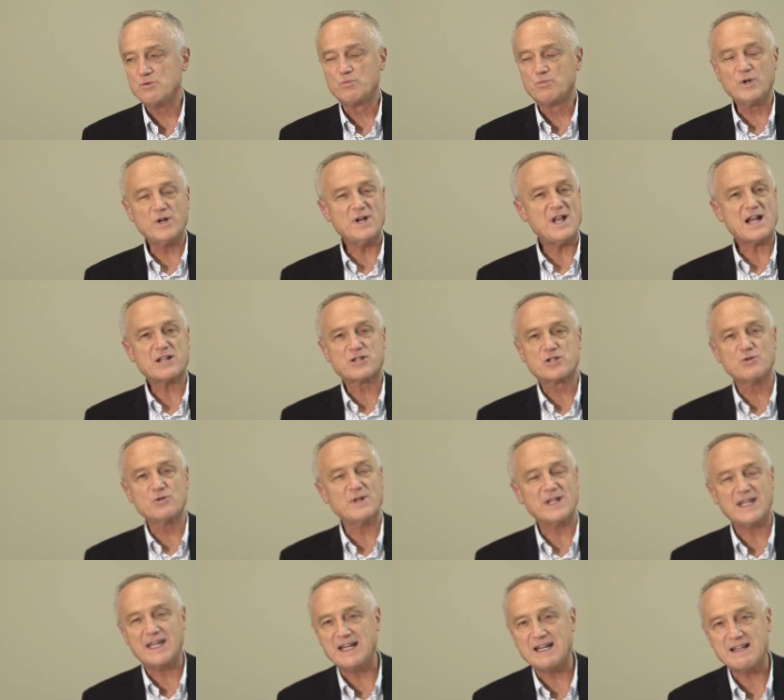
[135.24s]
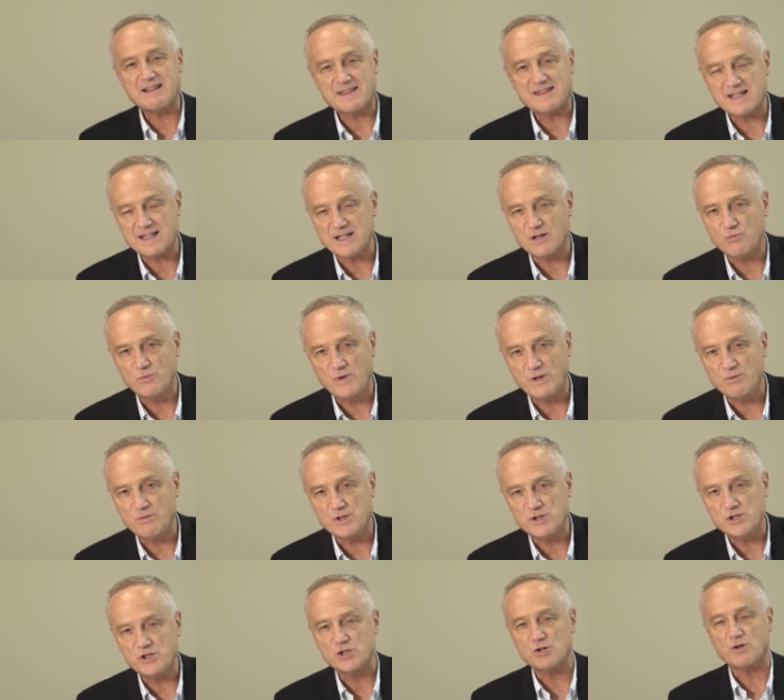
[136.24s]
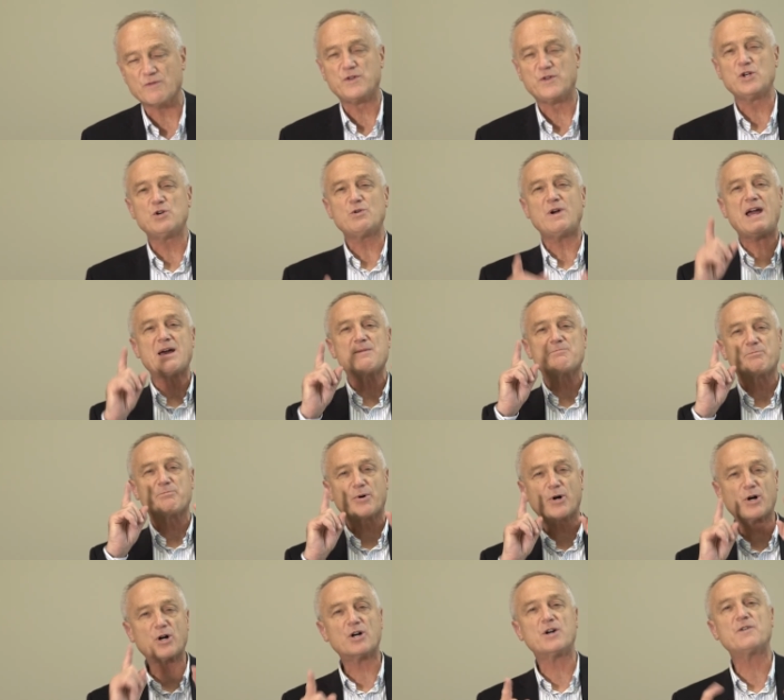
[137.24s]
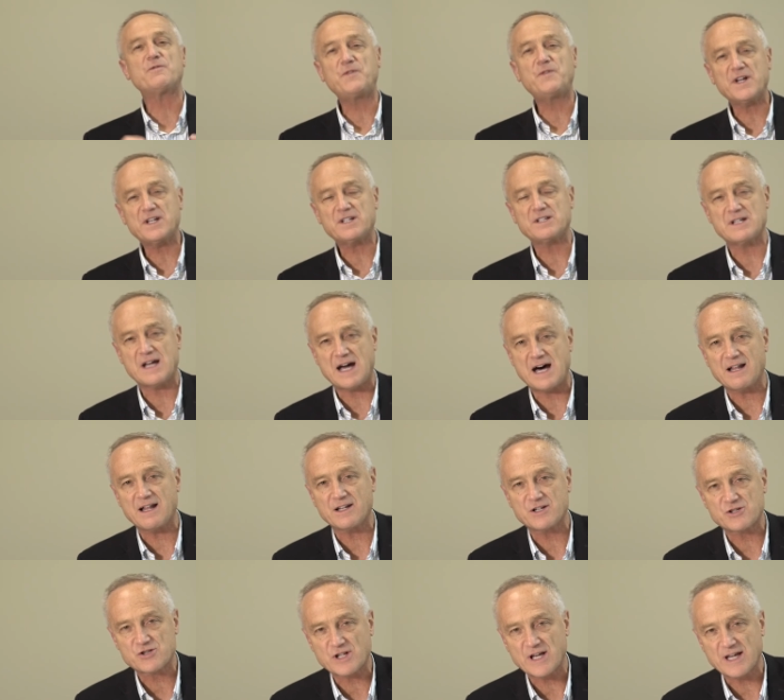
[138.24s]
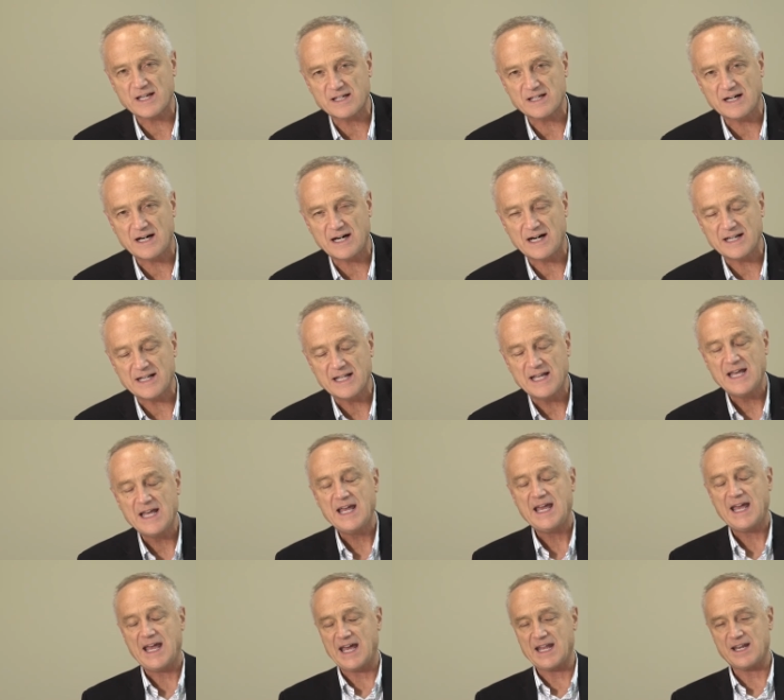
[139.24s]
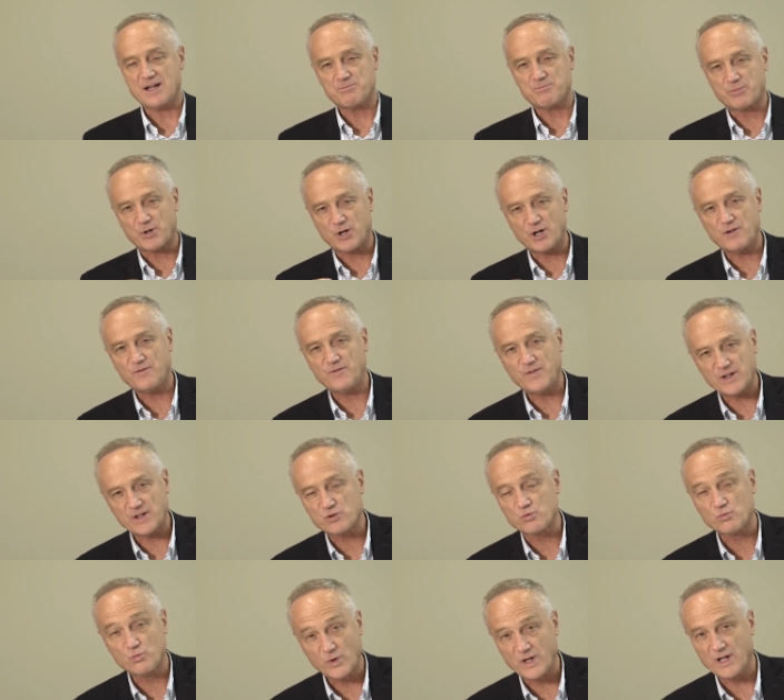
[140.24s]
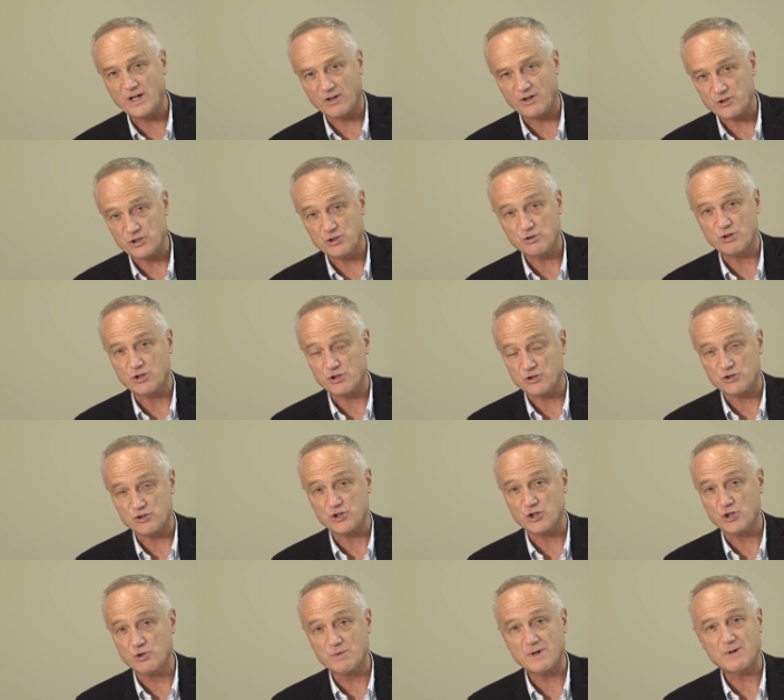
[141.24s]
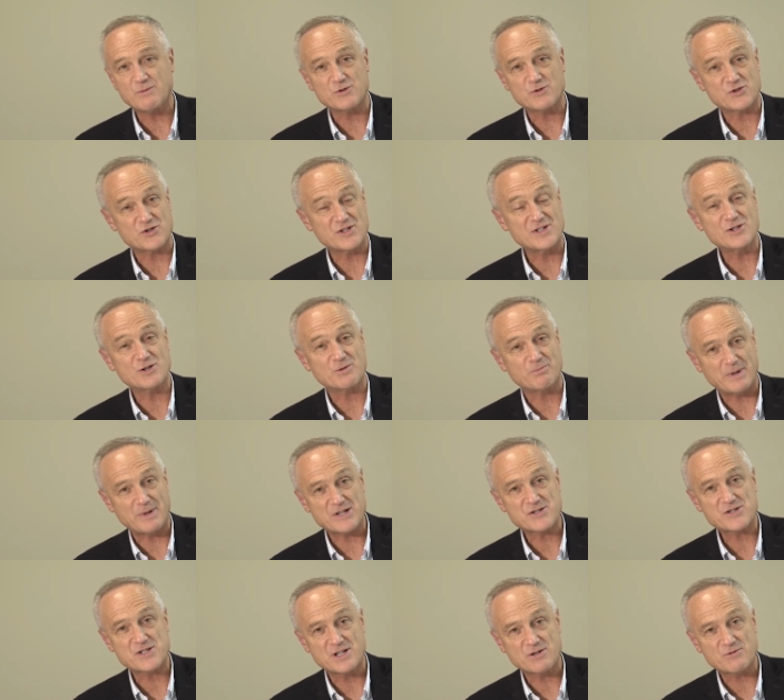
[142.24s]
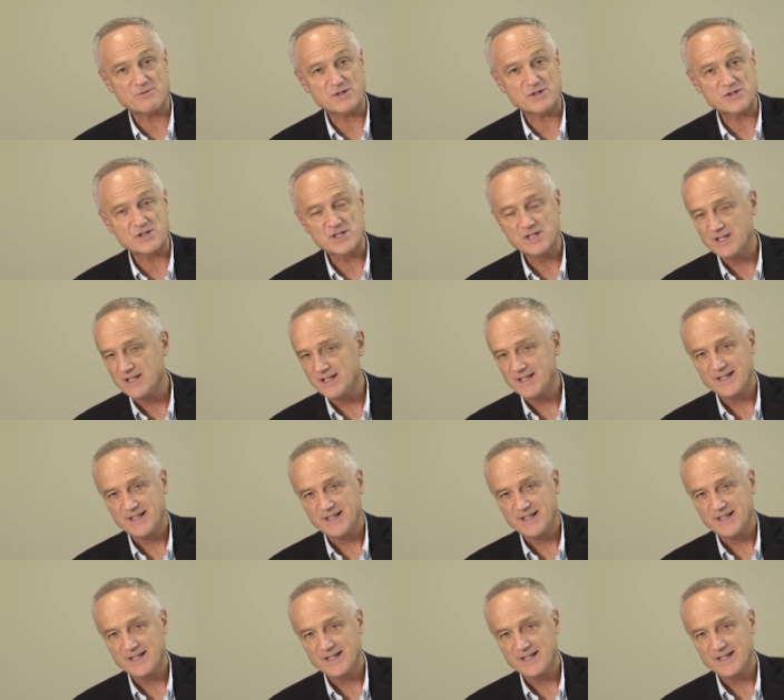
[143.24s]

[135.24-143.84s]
we're not doing anything that we wouldn't do. If you had perfect knowledge like God and a perfect will, you could do what was in your best interest,